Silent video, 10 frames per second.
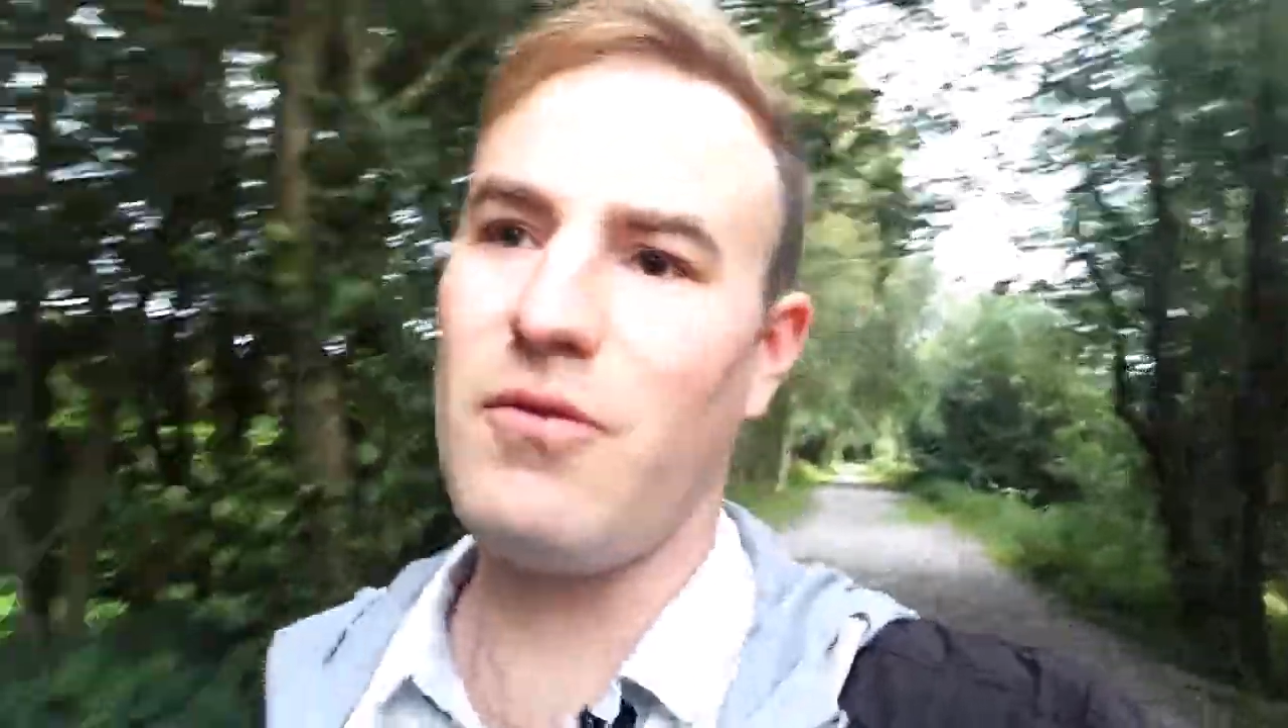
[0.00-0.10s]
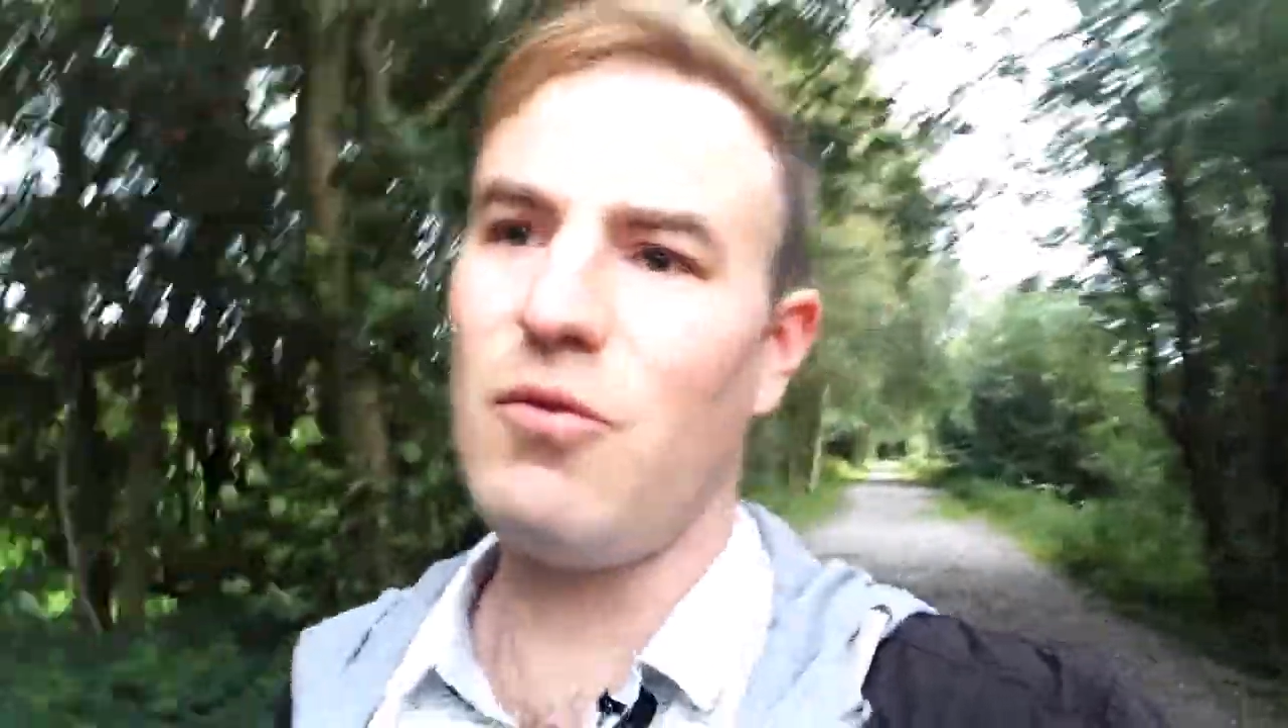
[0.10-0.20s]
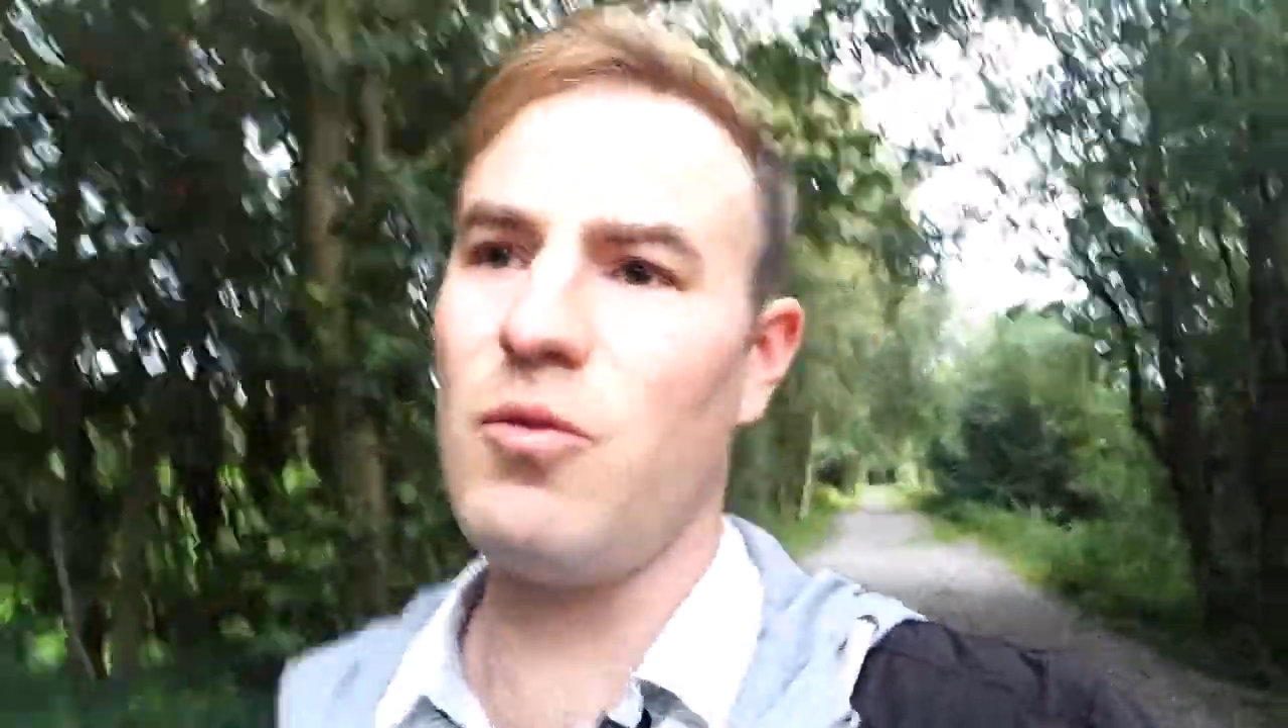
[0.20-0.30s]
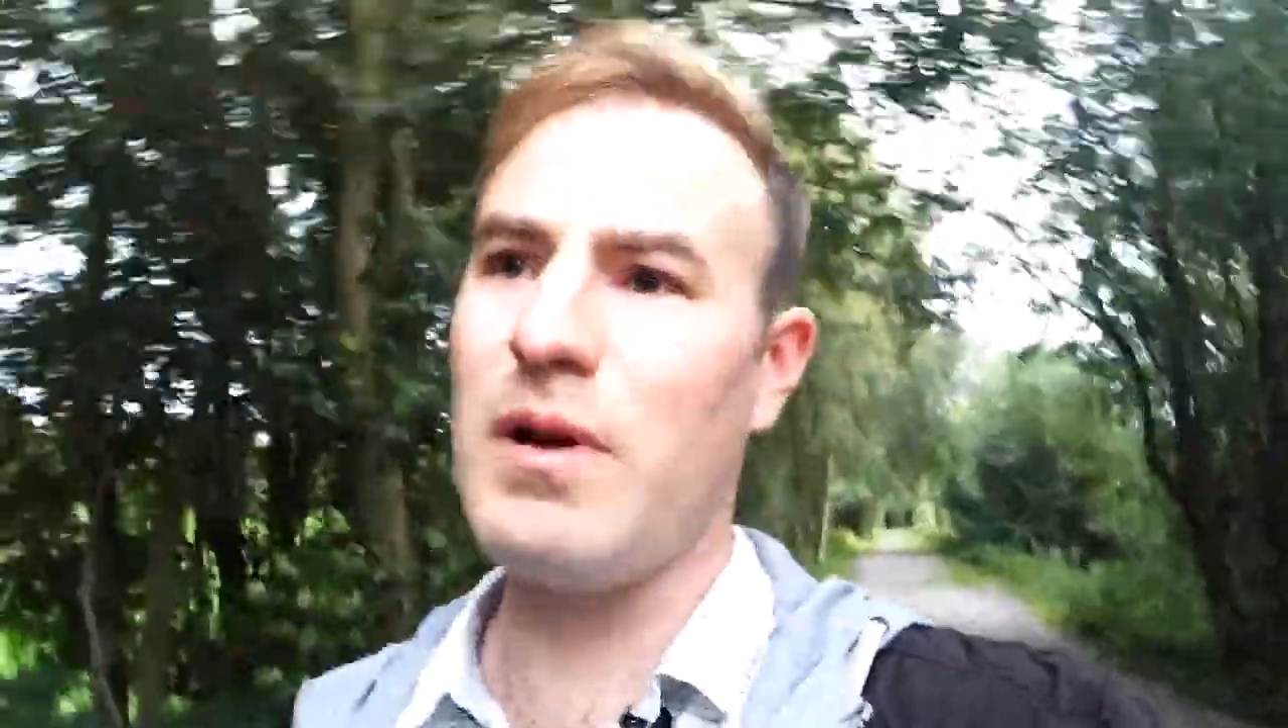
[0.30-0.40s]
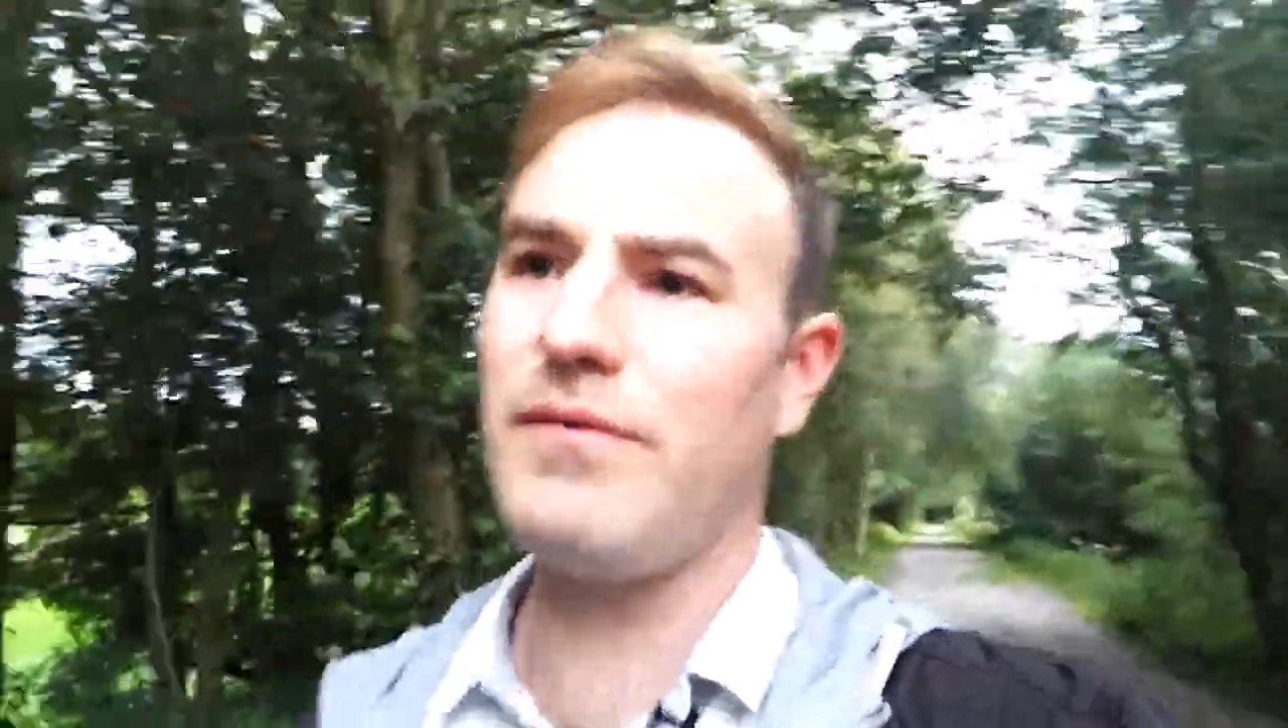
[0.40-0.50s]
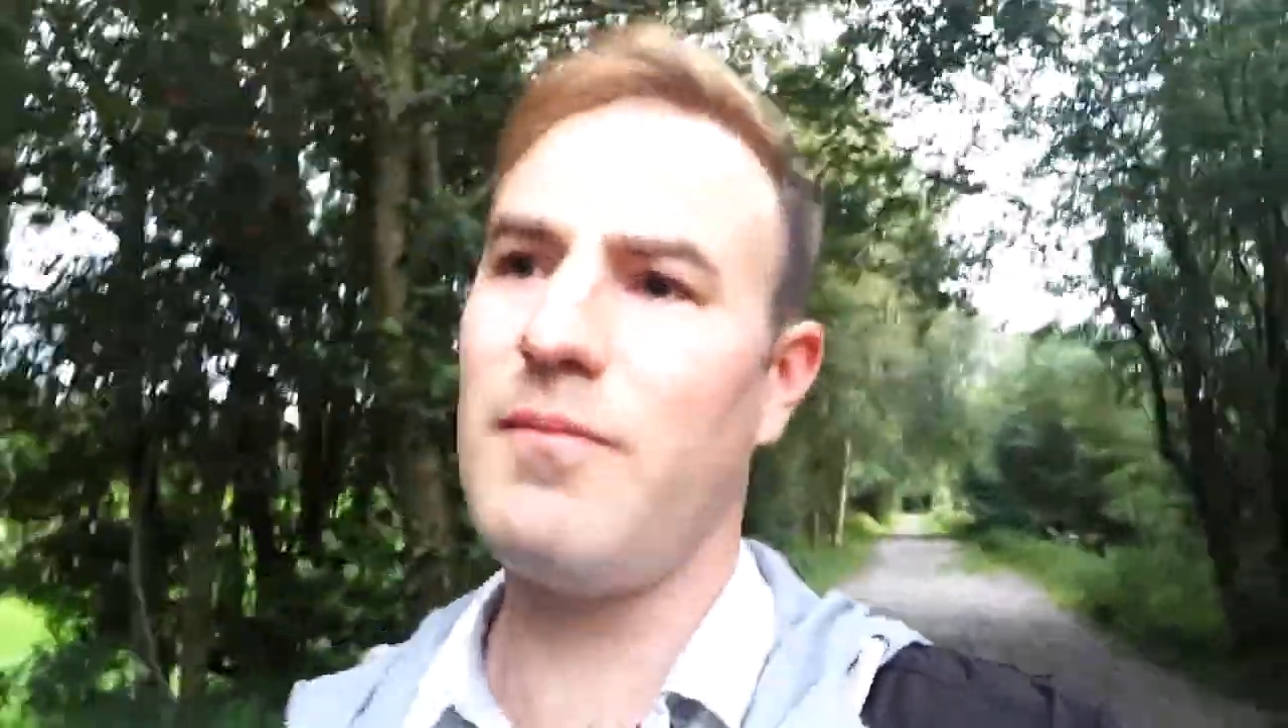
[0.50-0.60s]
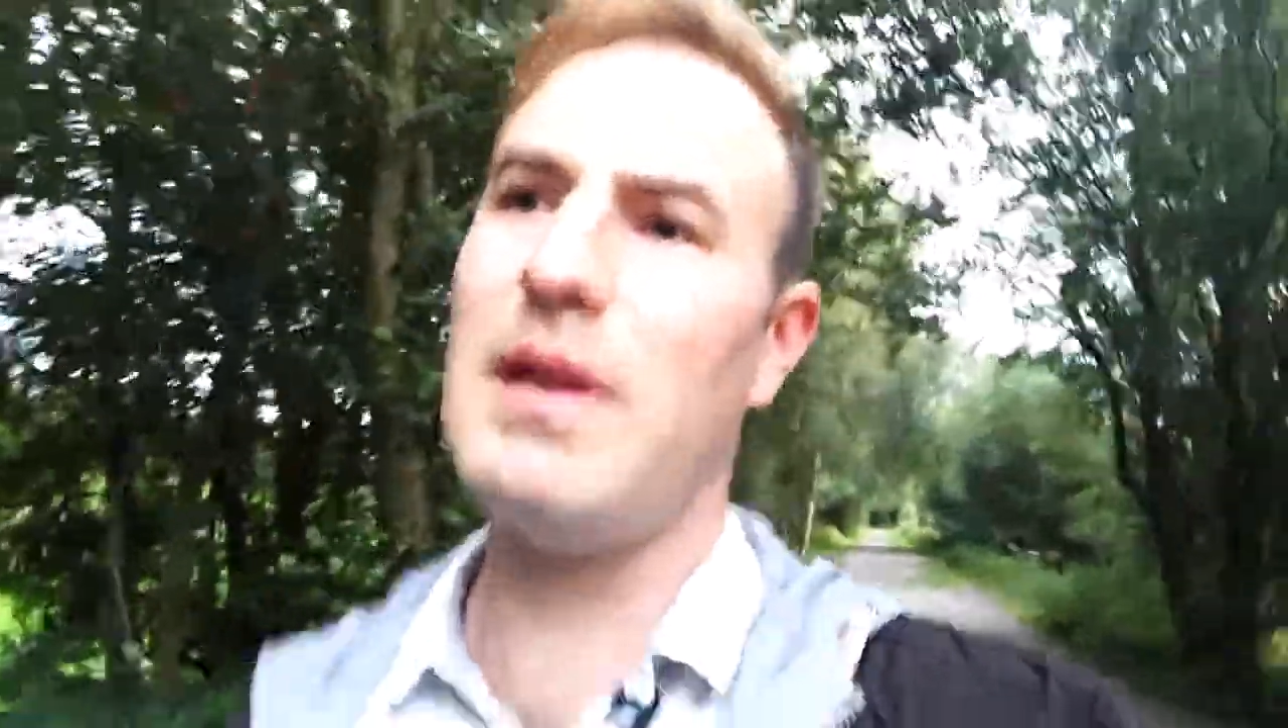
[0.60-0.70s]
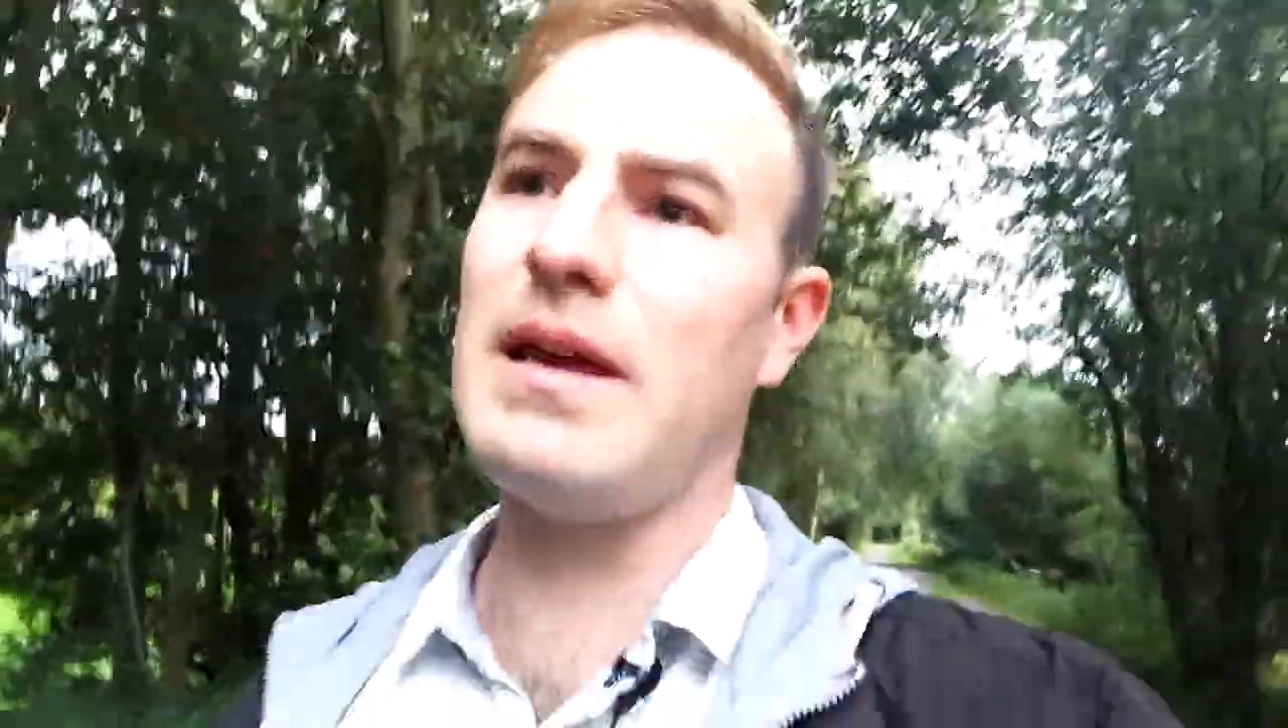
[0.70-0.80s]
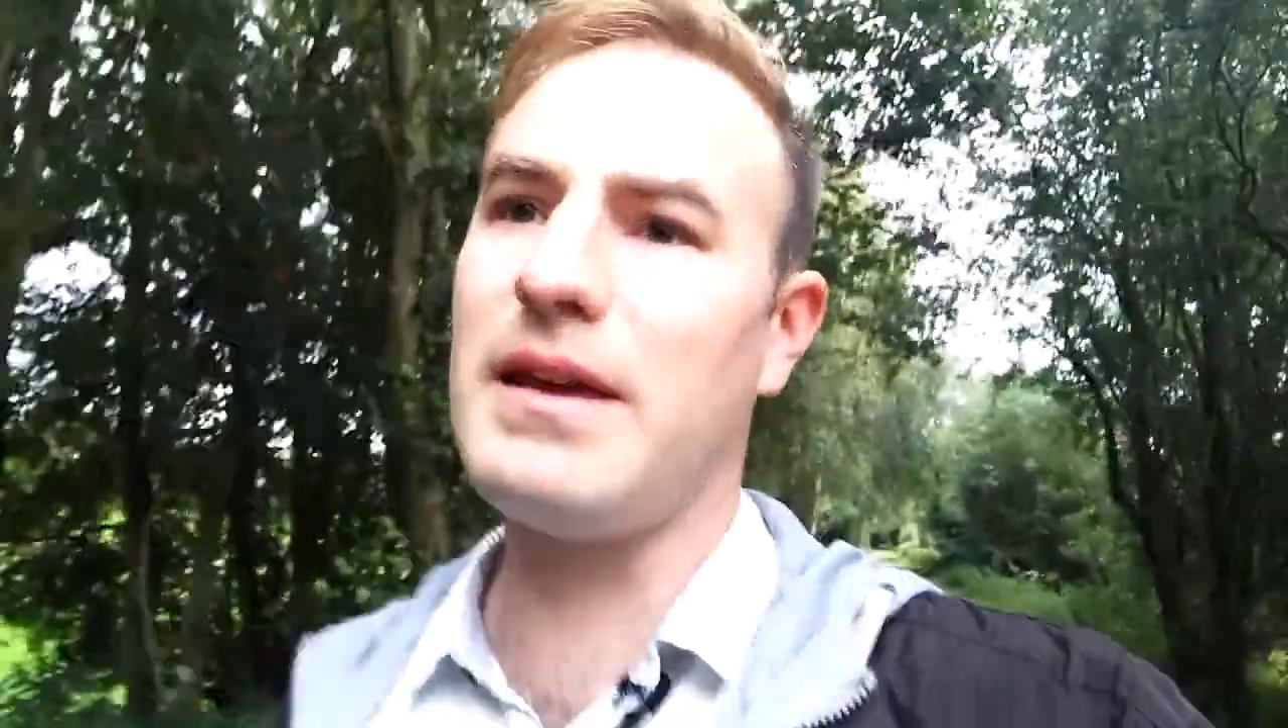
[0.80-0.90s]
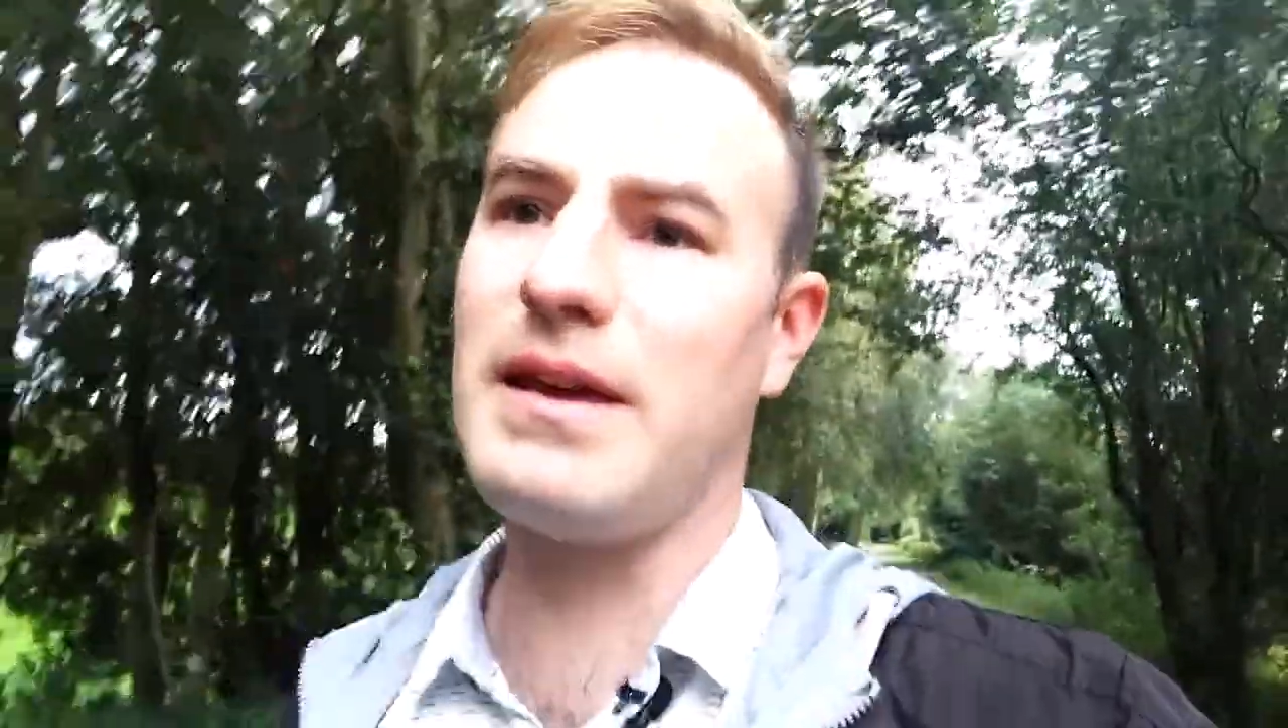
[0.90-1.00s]
all the way from
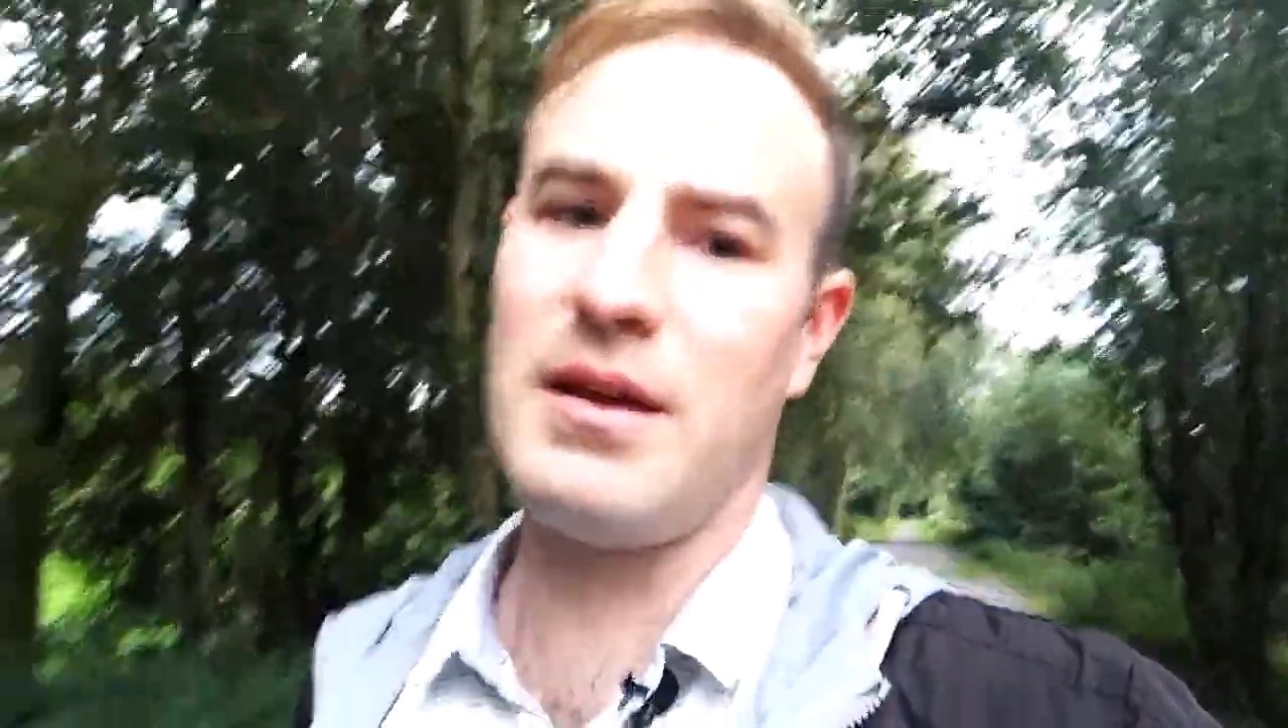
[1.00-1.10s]
Leek,